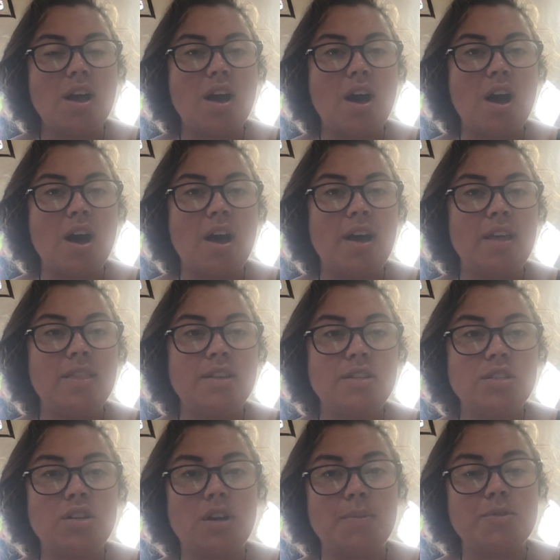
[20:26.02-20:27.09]
in the
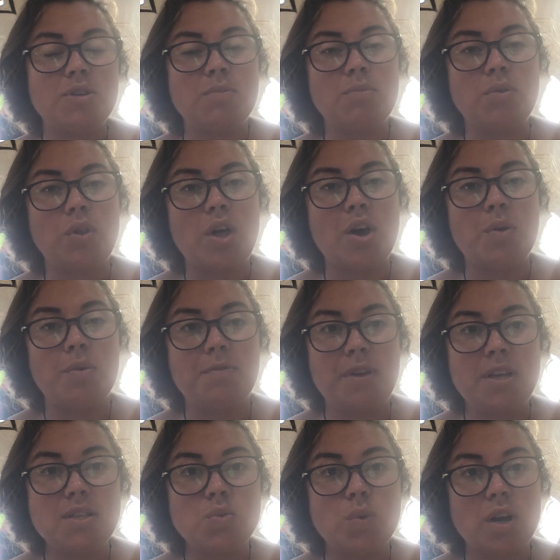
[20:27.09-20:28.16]
description below of
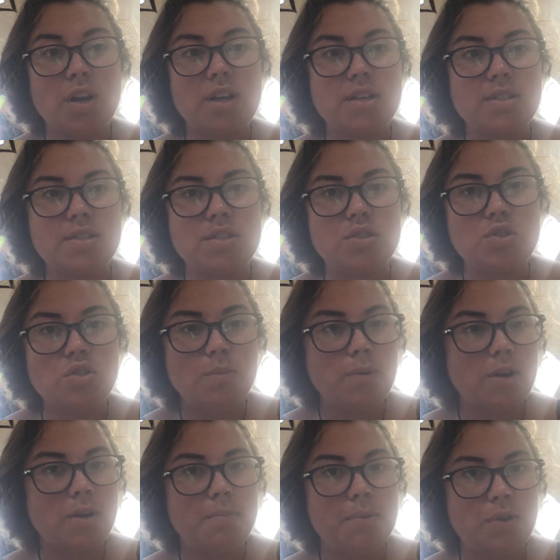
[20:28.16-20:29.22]
his work, because it's
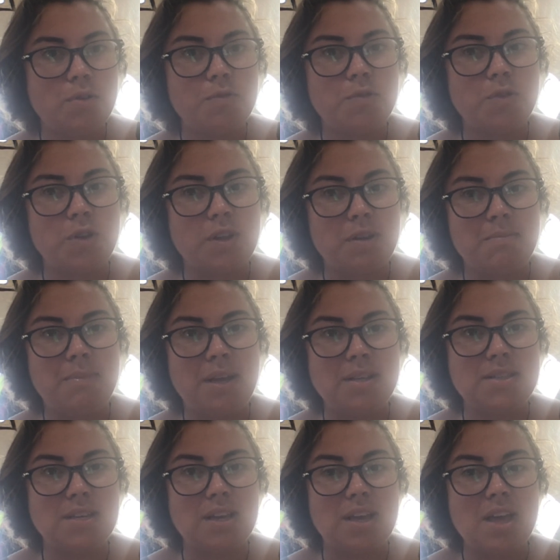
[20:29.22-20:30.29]
super beautiful and
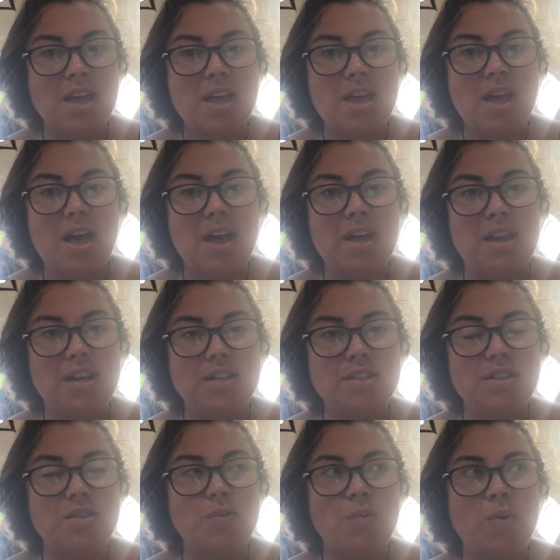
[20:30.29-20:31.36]
amazing
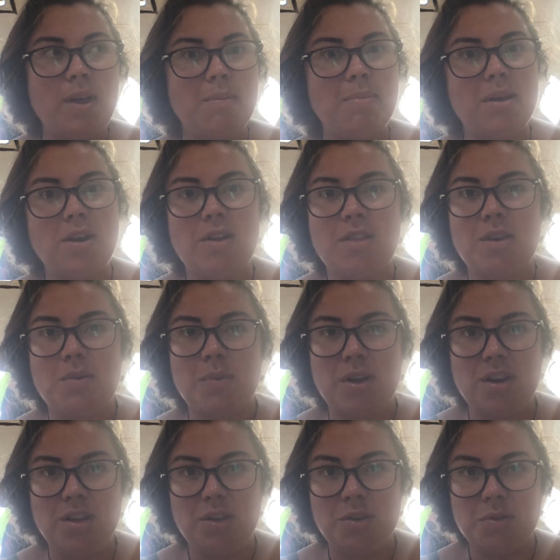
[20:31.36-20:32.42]
and way better than what
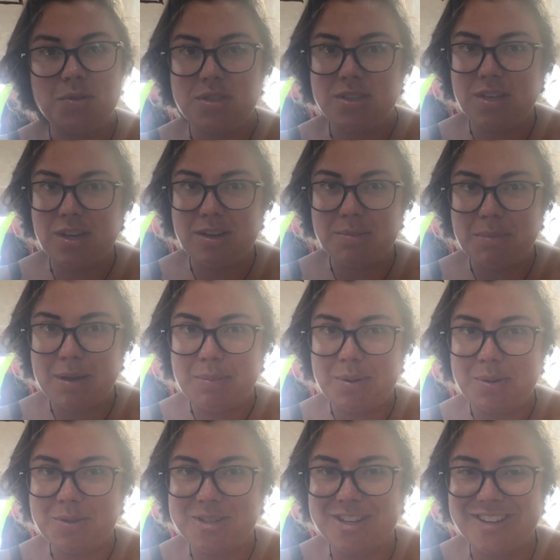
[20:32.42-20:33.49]
you see on my
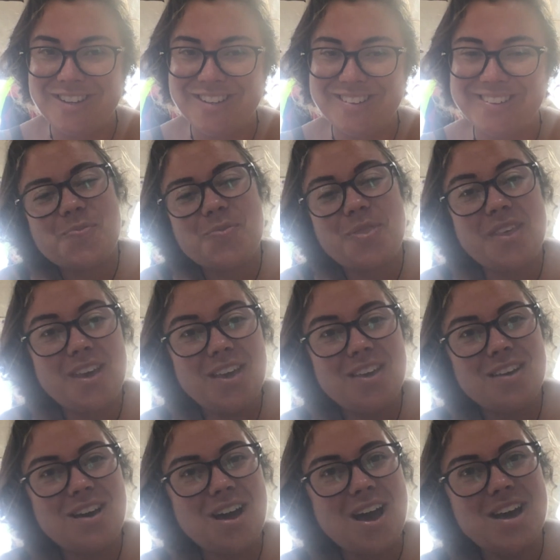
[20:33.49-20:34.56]
boat. Thank
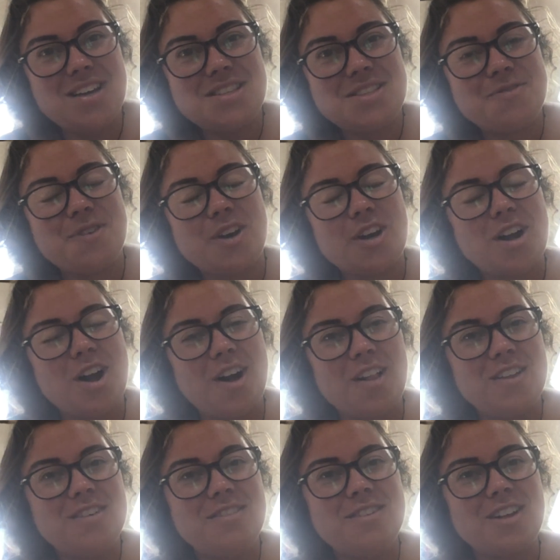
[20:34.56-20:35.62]
you guys for
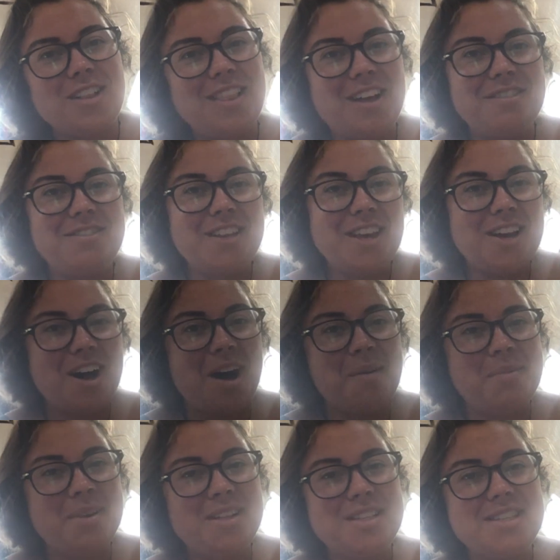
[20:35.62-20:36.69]
all of your lovely
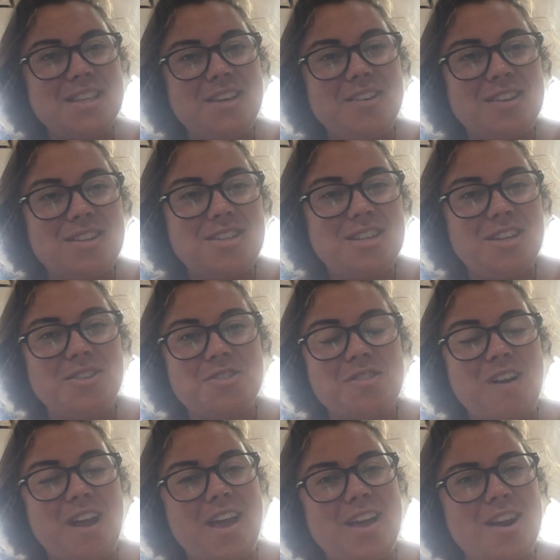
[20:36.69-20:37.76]
comments that you continue to
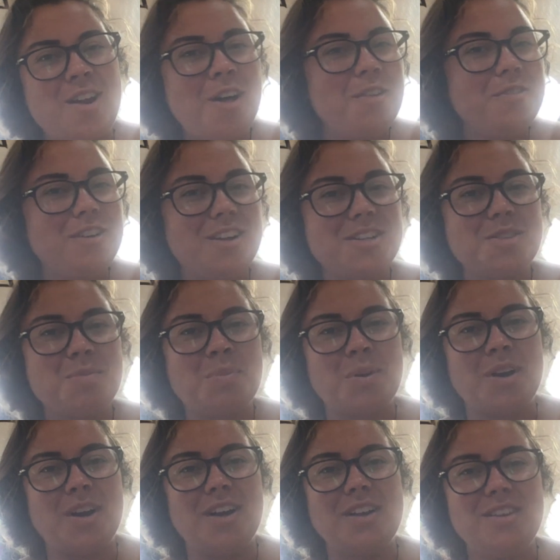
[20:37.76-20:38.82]
write and all of your
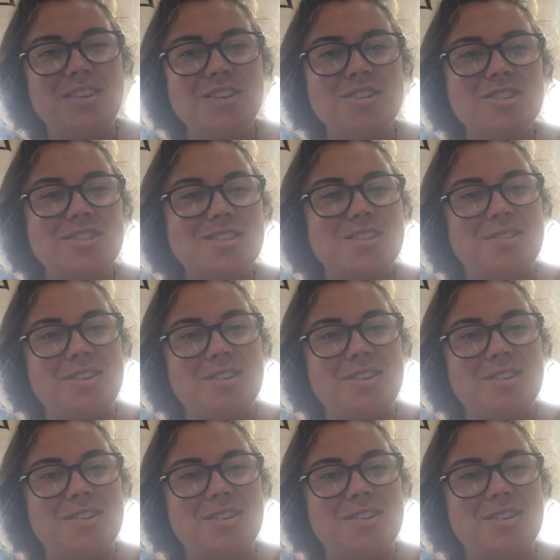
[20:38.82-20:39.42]
support. You're just so